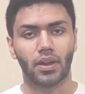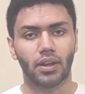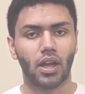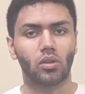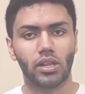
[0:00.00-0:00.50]

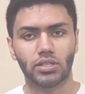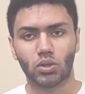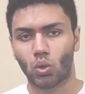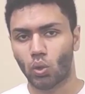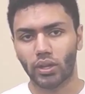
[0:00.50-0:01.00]
And now let's
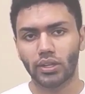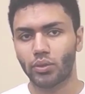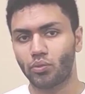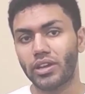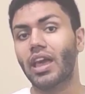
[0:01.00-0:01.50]
quickly
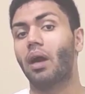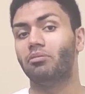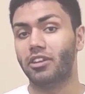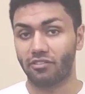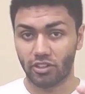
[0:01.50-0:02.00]
recap
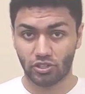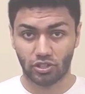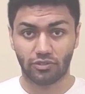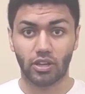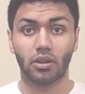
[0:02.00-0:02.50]
the definition
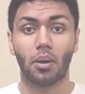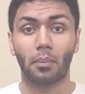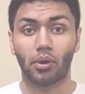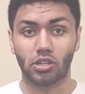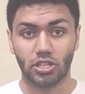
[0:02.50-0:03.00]
of a
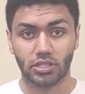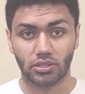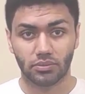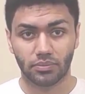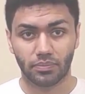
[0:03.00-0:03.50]
project.
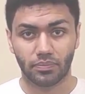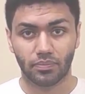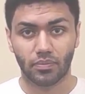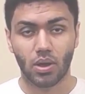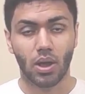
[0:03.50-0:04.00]

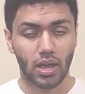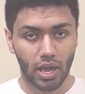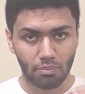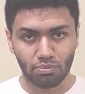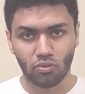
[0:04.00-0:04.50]

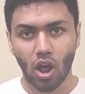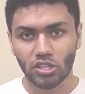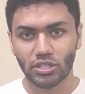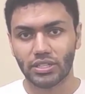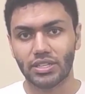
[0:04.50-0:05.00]
A
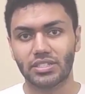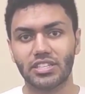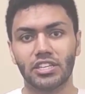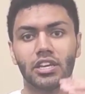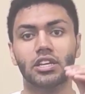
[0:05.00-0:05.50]
project is
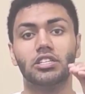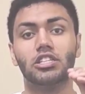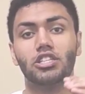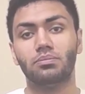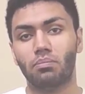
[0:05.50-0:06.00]
the
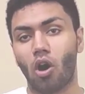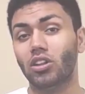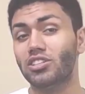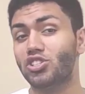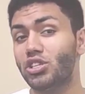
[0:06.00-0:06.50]
smallest